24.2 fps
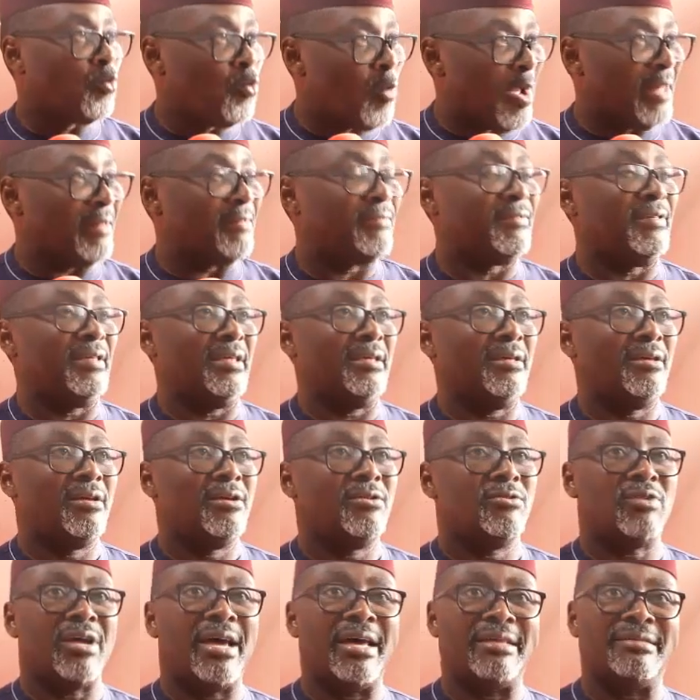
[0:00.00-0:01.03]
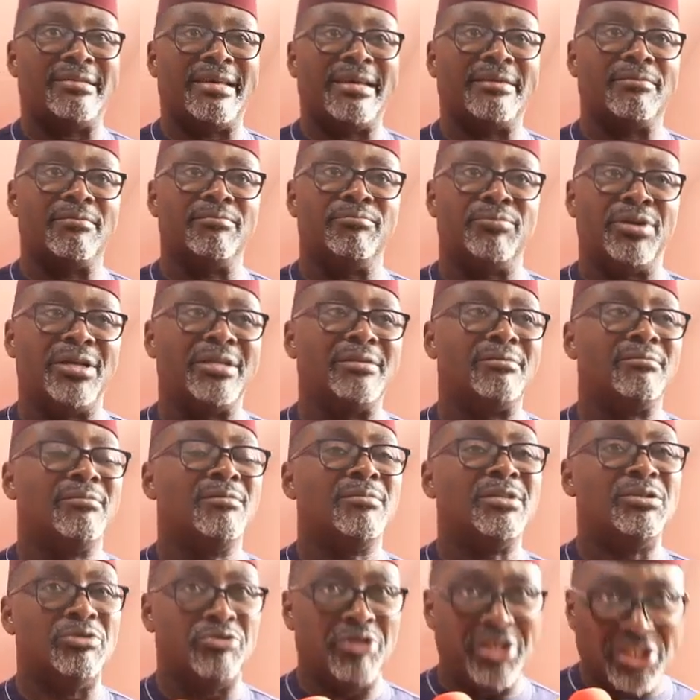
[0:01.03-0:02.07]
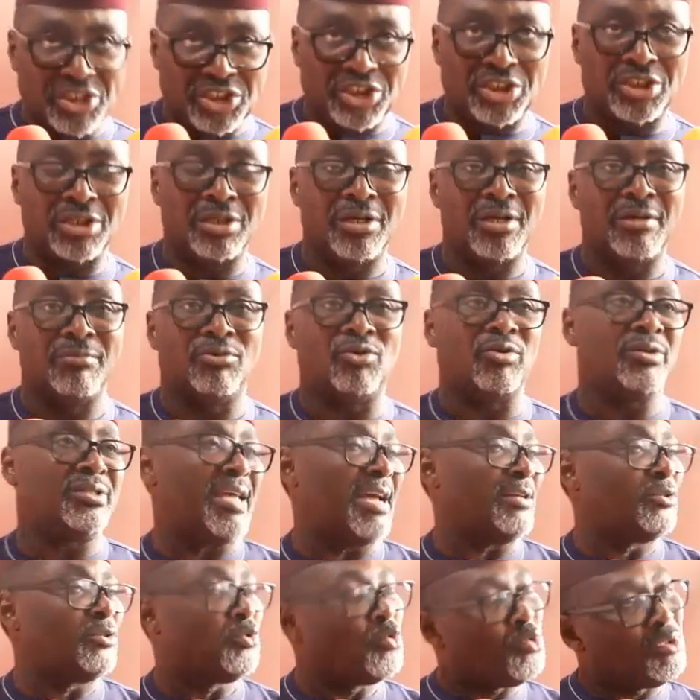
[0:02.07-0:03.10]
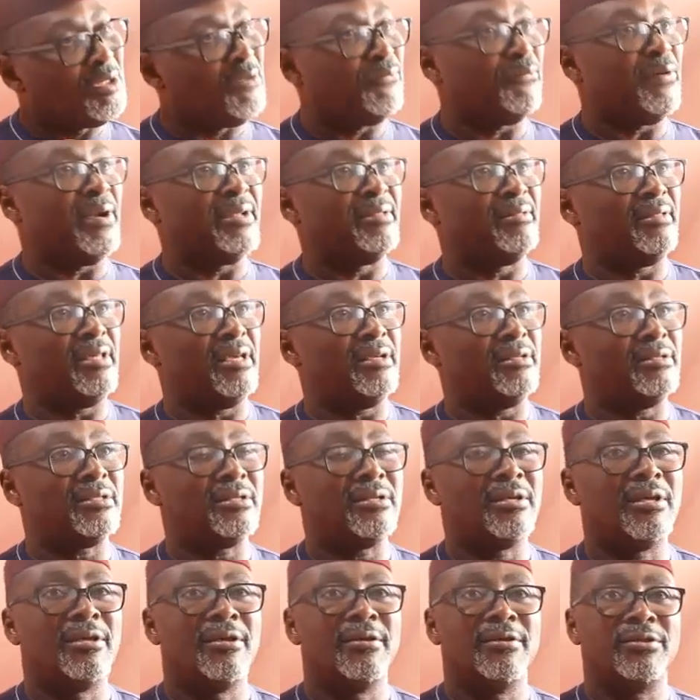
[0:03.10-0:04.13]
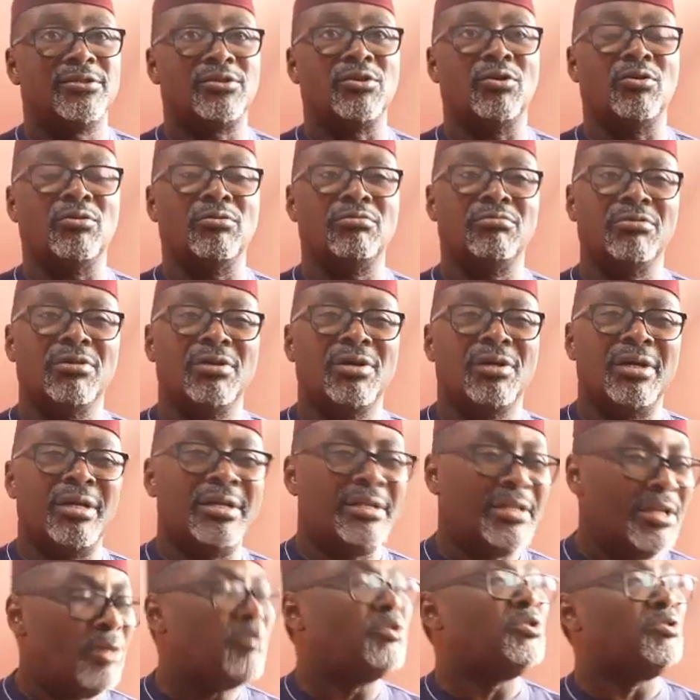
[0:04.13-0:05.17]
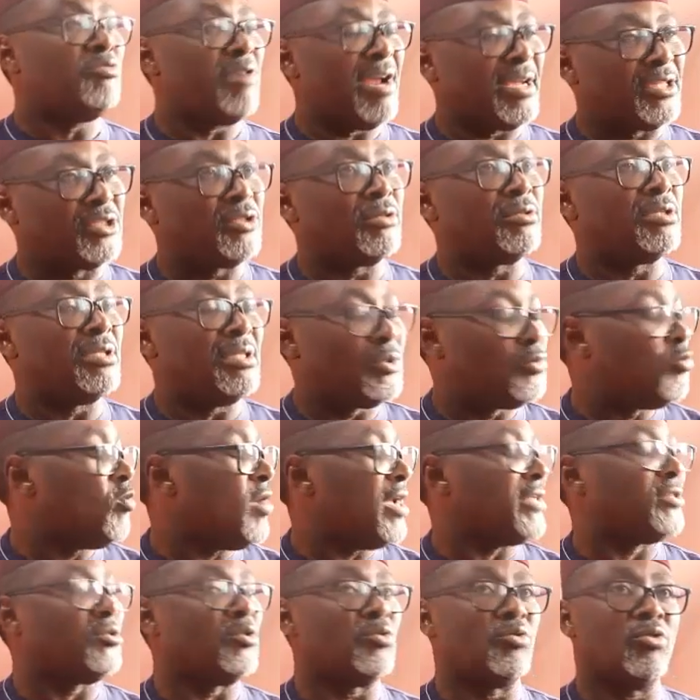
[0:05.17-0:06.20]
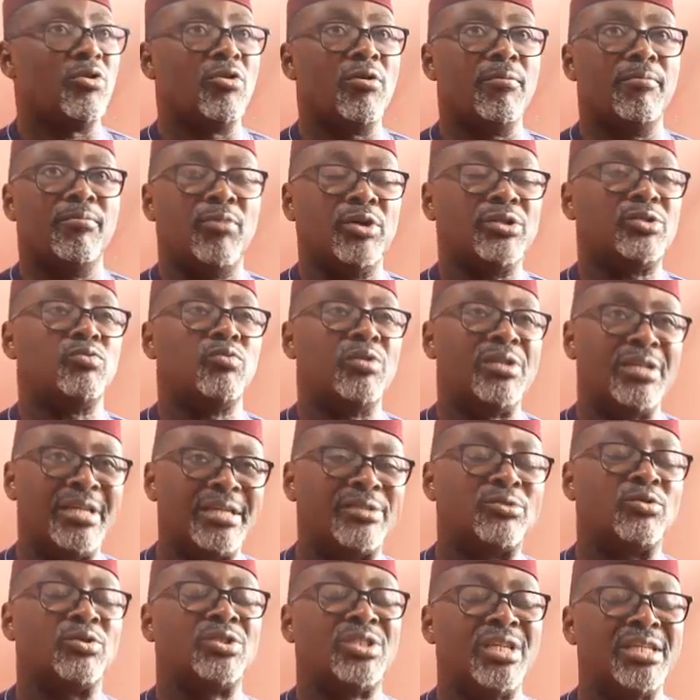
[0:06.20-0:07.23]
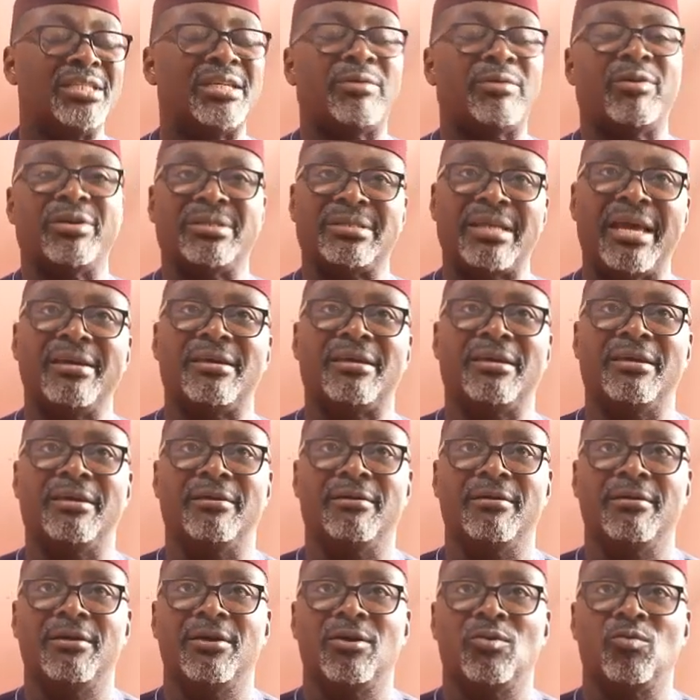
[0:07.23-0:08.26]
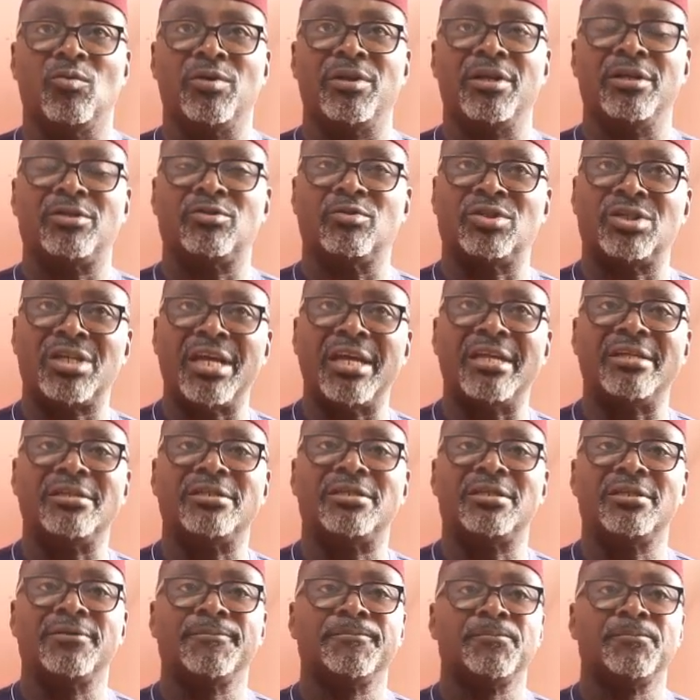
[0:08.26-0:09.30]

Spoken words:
wealthy rather than being rich, because there are two different things. So new direction is where to go, but we need to change our psyche. We need to change,